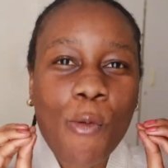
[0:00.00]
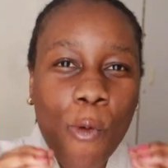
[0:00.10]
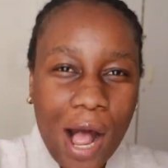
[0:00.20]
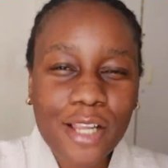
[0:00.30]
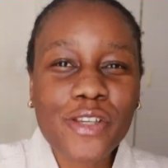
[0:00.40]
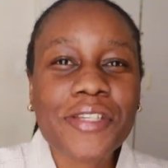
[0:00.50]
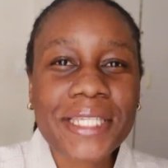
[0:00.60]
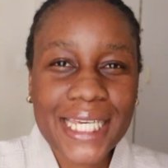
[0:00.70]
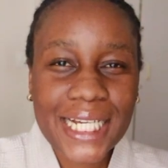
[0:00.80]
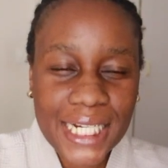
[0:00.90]
while your
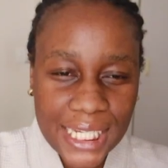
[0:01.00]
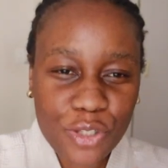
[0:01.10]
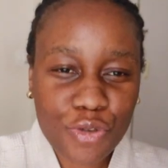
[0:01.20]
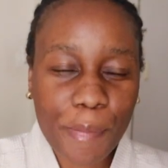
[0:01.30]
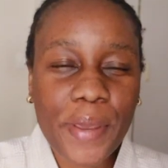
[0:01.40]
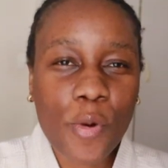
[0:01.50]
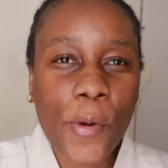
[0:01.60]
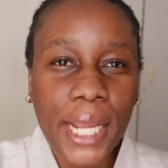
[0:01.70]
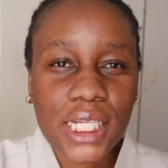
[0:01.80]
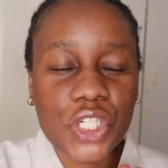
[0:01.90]
skin is dripping
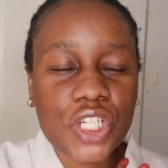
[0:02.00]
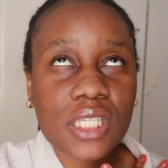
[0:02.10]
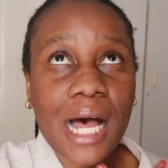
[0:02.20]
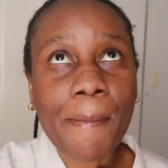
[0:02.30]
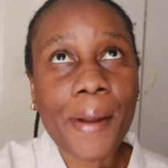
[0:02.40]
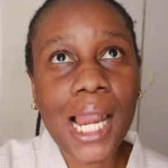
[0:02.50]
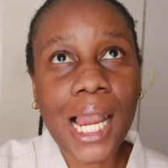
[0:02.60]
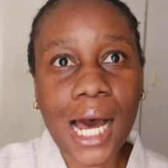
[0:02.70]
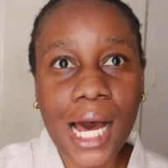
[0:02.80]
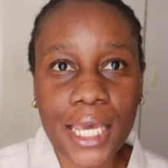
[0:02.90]
wet. Just
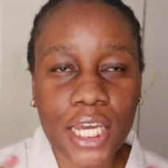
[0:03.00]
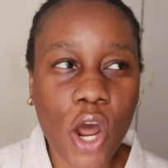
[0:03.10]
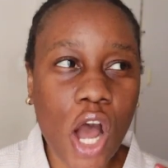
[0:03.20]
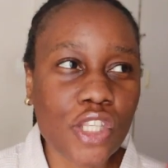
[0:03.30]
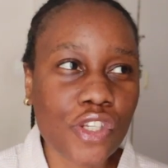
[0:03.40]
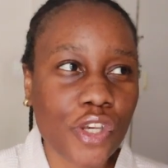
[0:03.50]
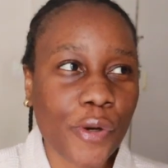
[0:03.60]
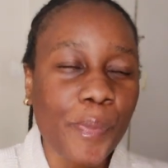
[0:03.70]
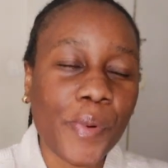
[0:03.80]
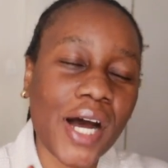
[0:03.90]
apply it onto
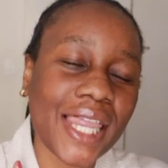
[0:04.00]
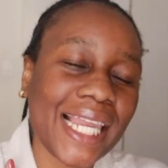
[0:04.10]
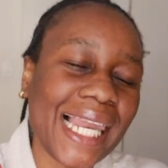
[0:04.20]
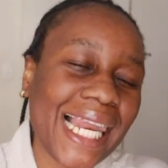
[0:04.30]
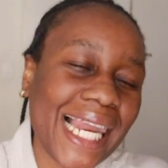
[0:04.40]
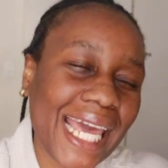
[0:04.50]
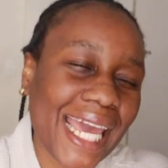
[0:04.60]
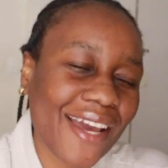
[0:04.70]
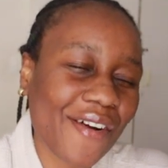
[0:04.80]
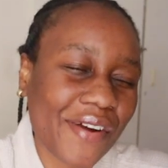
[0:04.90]
your body,
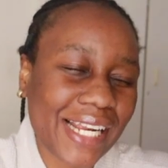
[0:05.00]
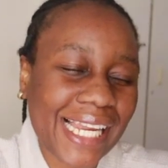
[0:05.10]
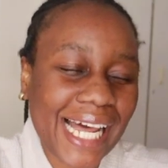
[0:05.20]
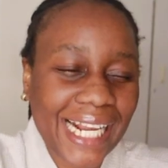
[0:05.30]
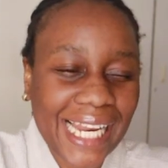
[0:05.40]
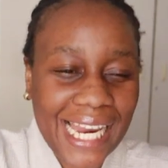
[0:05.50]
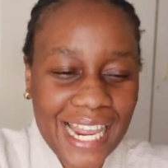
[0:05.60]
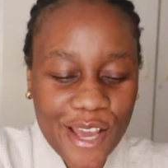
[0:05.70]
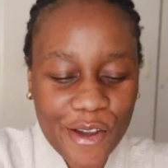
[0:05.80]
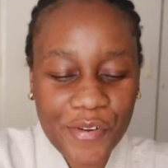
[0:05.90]
layer
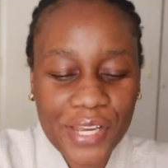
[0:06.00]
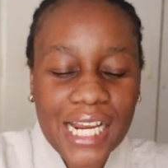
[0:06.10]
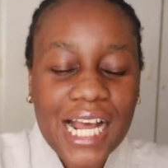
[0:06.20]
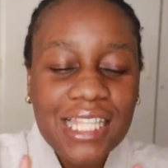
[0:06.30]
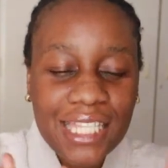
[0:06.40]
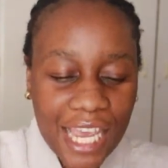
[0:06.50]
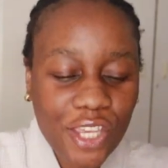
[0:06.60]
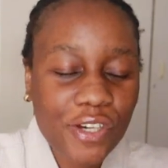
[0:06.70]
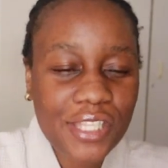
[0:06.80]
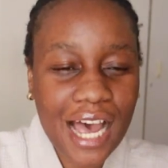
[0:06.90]
it,
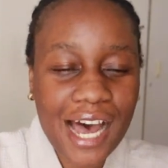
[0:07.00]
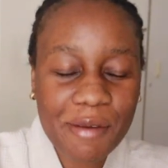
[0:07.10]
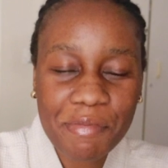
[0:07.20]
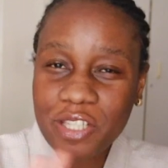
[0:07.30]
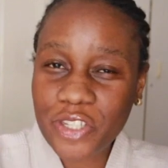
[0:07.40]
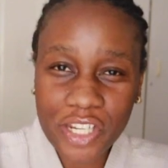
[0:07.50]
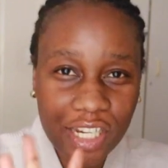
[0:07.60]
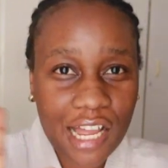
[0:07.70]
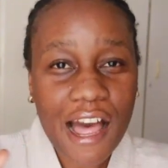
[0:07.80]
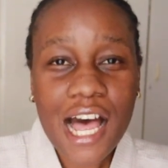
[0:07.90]
take your time. It's
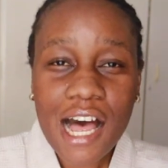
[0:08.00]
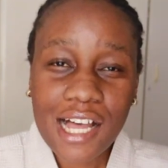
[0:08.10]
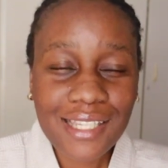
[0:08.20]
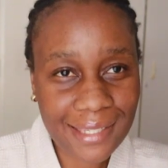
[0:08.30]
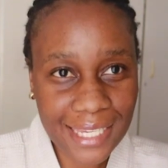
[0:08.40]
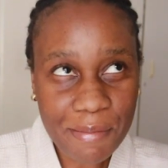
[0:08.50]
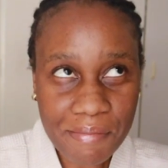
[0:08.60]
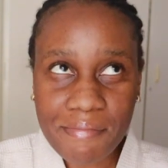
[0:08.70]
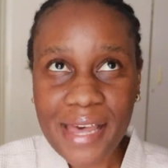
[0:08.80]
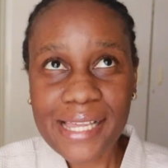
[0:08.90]
gonna
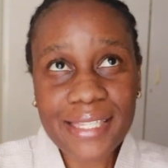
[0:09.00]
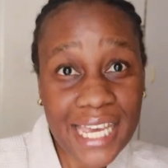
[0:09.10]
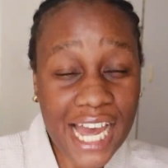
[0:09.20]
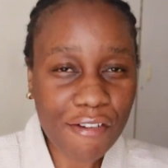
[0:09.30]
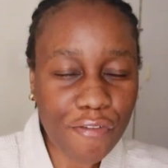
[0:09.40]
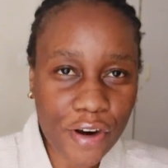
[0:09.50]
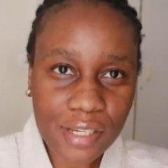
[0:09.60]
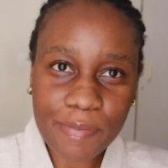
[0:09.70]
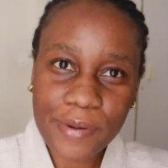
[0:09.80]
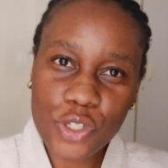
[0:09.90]
seem messy at
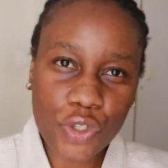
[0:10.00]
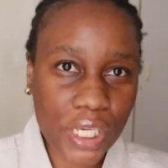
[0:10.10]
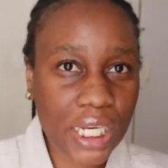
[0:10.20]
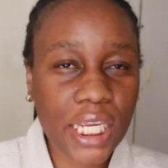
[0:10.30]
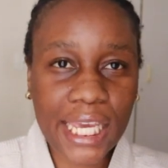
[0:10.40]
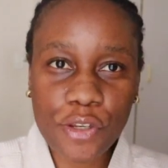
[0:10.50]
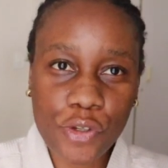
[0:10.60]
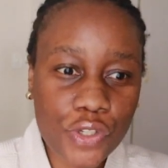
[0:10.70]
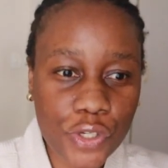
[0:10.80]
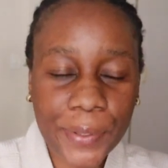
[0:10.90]
first, but you're gonna get
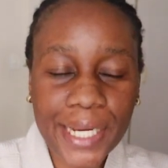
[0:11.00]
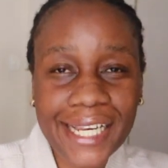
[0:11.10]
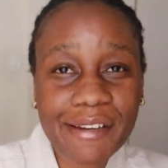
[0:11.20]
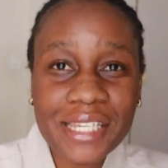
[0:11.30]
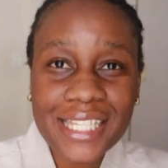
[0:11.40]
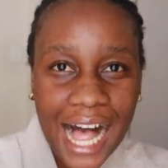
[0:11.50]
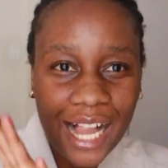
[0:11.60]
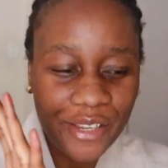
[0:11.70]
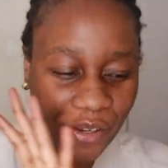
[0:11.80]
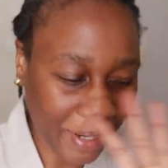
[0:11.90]
used to it. Let me
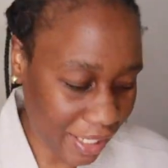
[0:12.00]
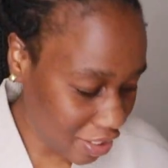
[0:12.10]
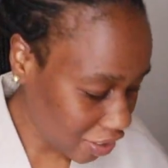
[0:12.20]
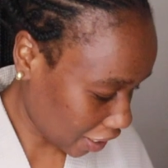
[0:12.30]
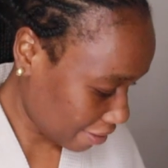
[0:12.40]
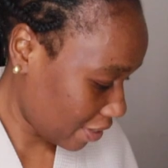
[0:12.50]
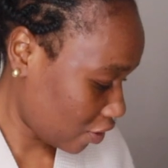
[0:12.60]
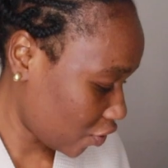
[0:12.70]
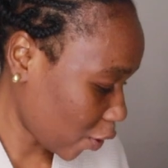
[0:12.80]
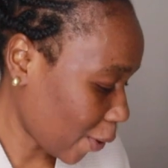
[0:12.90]
tell you, it's gonna be
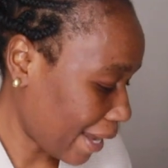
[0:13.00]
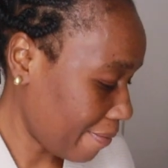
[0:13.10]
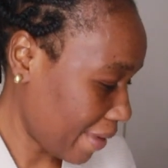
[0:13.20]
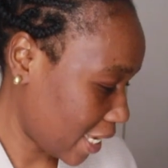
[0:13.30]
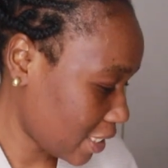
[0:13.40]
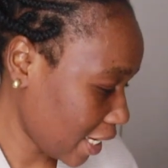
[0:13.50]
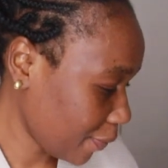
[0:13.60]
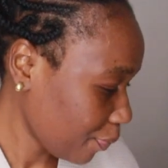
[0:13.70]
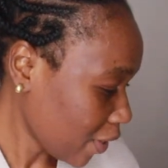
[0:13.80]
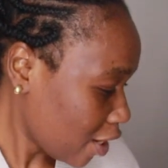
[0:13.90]
so
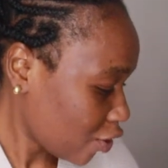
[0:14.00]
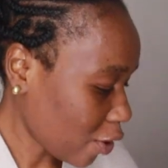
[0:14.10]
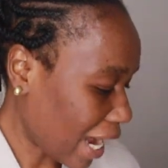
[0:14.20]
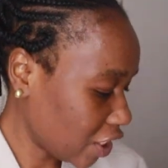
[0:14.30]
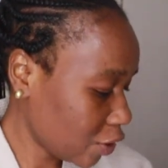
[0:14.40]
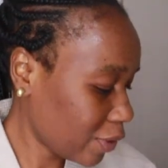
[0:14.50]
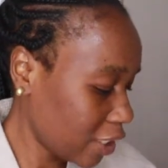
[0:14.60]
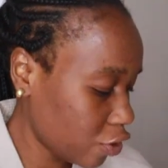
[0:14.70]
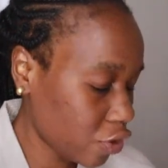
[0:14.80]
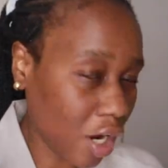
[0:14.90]
amazing. So I just
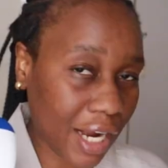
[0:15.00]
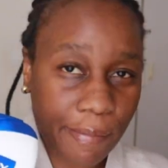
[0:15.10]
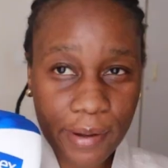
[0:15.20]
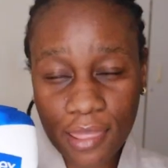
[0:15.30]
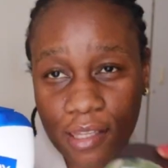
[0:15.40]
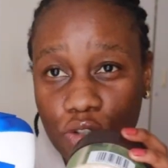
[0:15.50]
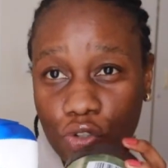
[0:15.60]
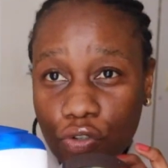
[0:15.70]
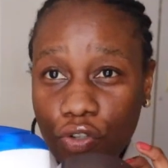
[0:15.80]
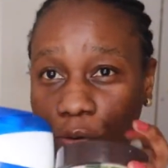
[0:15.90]
wanted to talk about
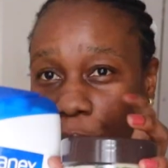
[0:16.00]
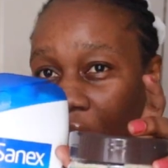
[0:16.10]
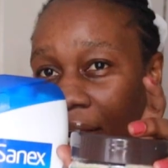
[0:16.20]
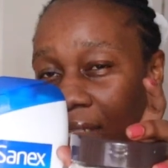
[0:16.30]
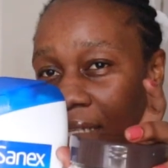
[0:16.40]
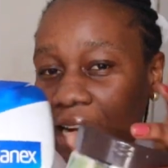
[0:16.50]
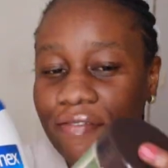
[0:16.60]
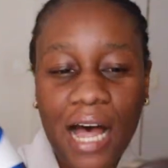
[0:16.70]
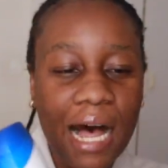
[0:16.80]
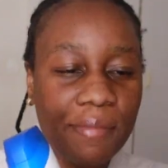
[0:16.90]
this two new products
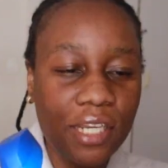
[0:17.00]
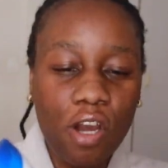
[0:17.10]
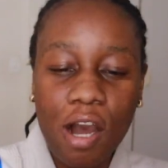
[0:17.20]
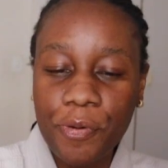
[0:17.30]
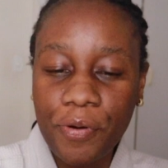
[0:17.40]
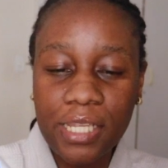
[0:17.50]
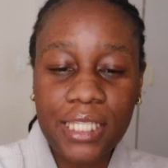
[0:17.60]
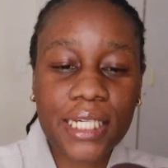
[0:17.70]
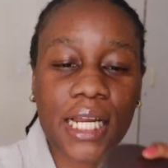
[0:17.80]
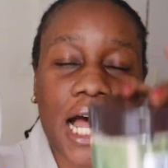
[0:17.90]
that I've
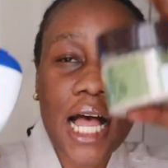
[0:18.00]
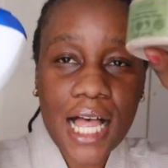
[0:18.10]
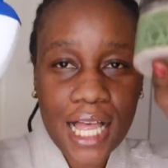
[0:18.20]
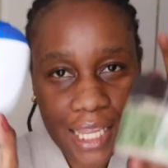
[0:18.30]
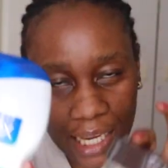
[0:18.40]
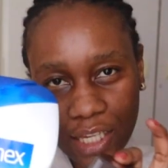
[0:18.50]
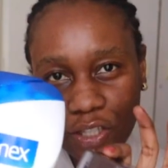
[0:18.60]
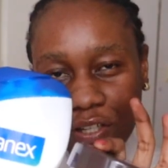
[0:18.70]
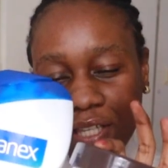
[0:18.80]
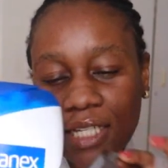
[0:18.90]
incorporated
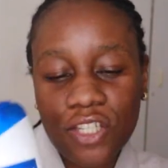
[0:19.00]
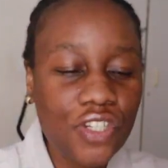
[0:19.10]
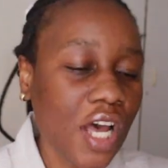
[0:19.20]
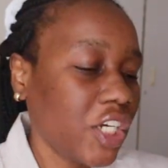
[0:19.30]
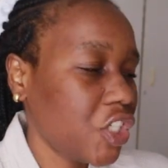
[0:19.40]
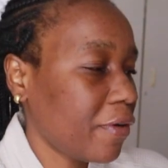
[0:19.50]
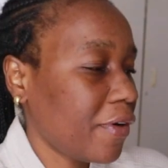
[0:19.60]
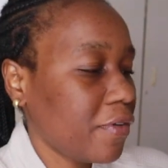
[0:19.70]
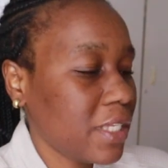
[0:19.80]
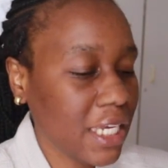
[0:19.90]
into this
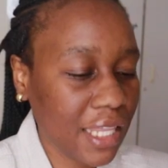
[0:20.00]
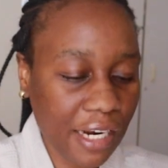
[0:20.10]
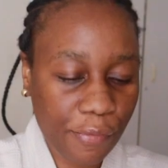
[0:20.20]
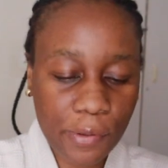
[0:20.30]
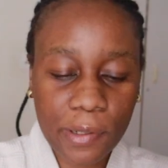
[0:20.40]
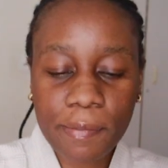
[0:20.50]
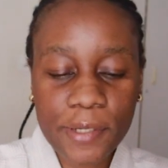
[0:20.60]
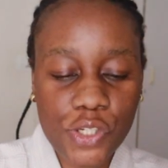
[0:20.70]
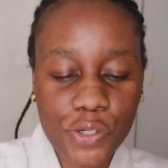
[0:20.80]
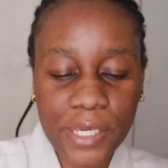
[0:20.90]
shower routine that we will
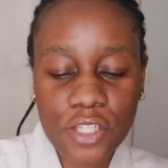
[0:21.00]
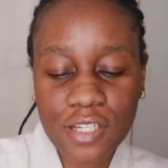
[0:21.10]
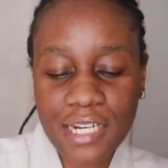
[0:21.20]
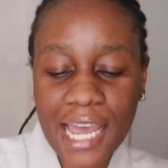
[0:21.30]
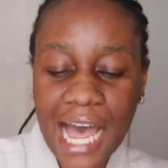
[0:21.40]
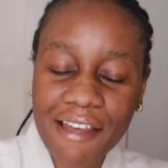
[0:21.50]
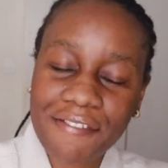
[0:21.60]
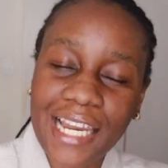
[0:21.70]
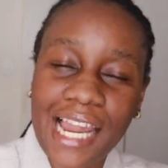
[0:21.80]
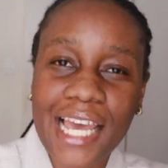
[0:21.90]
be doing today. I
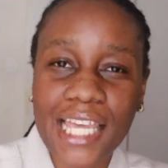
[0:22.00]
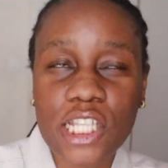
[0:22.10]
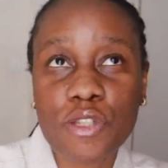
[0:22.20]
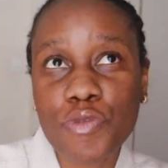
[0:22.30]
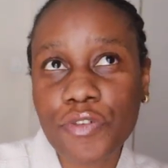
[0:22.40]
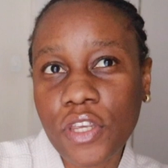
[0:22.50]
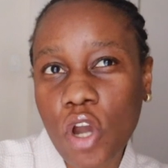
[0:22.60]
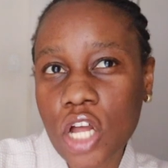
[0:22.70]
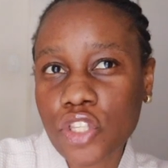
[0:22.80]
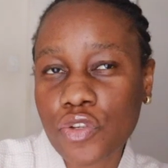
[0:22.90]
feel like it's moving
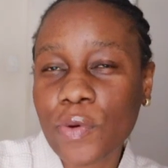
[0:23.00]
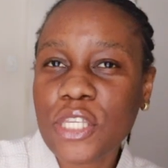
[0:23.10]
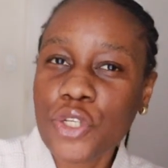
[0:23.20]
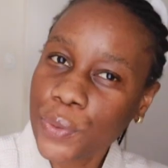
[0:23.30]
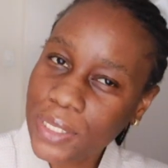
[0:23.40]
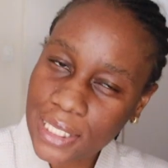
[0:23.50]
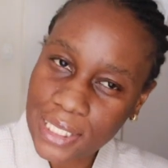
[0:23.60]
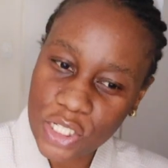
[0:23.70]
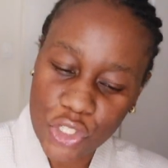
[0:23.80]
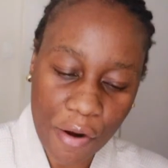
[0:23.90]
on to a new
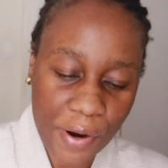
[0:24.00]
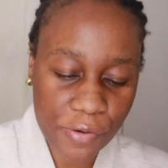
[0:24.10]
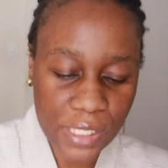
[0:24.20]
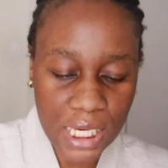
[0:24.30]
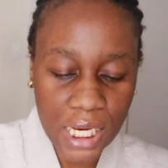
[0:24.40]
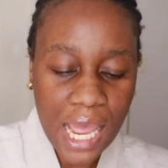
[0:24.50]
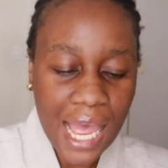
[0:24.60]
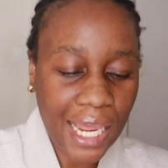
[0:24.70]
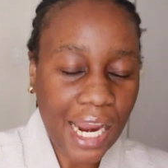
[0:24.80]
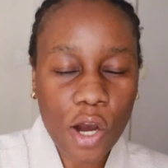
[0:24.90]
season shower routine
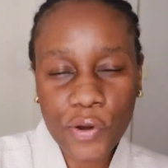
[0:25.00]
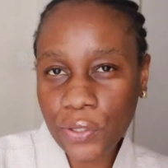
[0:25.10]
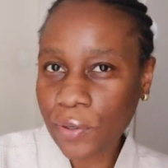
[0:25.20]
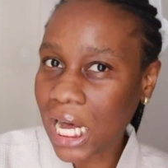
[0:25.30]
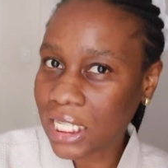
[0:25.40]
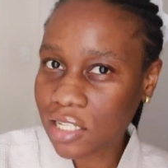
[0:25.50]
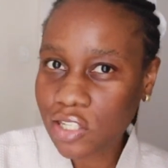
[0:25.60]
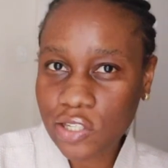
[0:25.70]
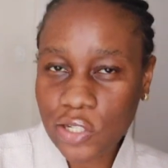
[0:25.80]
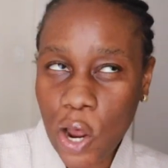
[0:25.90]
and I owe you guys a
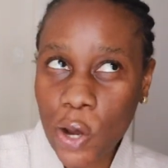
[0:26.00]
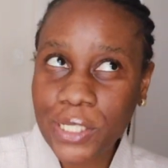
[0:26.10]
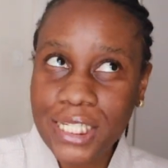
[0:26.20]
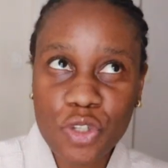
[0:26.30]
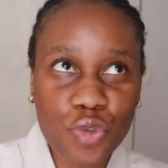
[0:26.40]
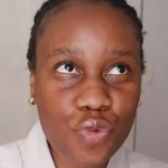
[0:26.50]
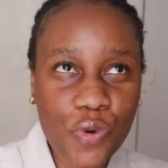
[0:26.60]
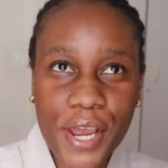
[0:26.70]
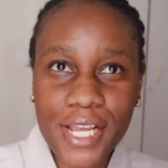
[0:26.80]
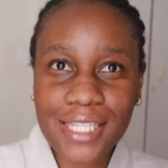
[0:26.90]
slow
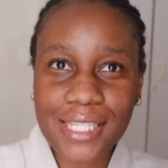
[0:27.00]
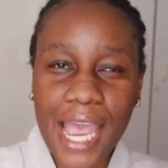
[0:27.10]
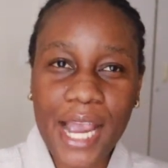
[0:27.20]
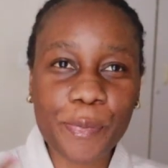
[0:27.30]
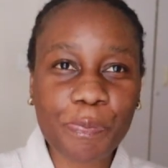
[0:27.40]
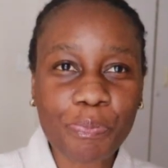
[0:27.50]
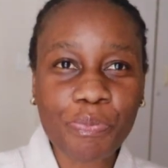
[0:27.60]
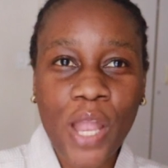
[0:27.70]
de-stressing,